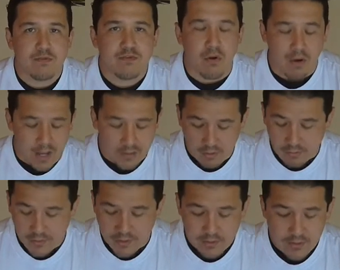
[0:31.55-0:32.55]
So I go
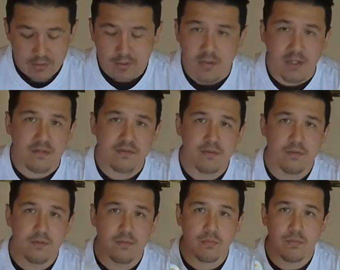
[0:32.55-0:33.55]
with this
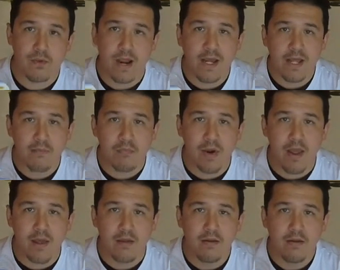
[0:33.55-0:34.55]
Rite Aid
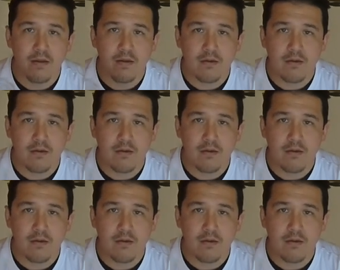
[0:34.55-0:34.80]
brand,